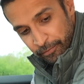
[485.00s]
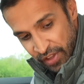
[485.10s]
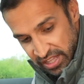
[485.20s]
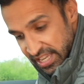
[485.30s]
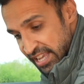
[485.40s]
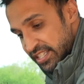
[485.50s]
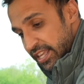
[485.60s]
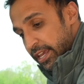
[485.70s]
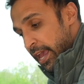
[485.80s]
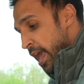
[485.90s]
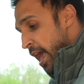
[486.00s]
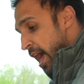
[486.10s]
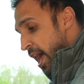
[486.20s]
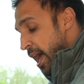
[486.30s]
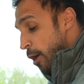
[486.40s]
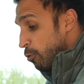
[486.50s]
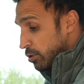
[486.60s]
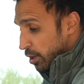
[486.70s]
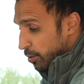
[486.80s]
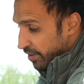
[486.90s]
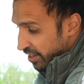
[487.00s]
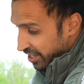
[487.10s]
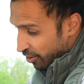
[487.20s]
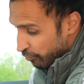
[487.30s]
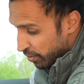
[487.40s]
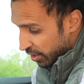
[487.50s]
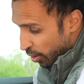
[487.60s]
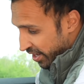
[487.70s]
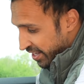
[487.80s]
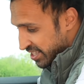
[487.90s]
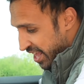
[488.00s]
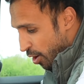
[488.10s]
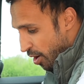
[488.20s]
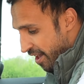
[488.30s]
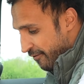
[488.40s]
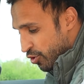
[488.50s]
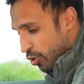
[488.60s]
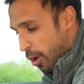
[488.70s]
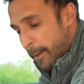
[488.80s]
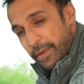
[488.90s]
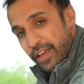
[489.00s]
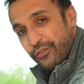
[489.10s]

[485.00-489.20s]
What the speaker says: fantastic. Also, another thing I really like is that I have got a bit